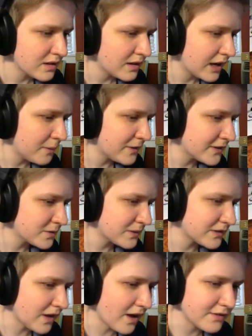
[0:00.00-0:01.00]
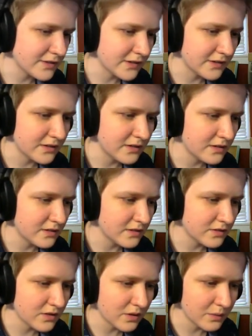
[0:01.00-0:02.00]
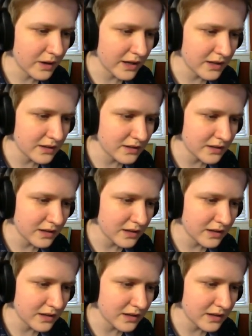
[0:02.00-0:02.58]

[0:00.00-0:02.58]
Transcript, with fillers: I mean, this one is obviously Snow White.